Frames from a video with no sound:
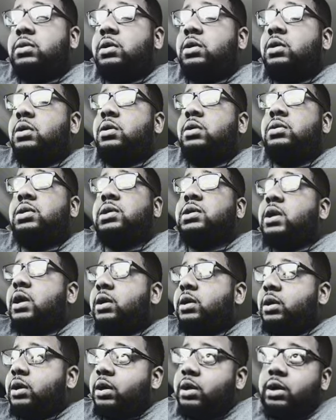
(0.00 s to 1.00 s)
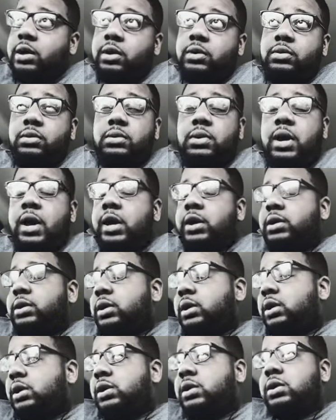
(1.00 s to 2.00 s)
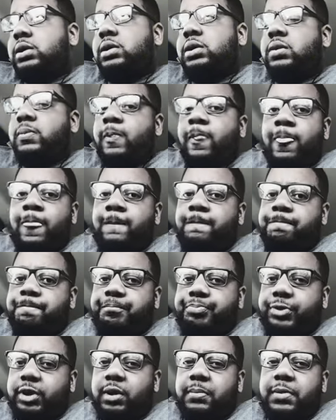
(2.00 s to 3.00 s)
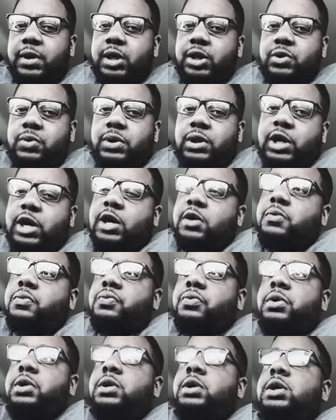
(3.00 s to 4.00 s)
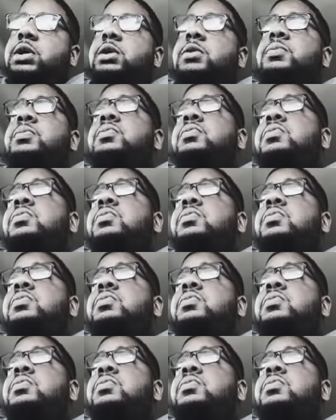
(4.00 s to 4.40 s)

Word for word: uh, stat line, accolades. I mean, you can't really,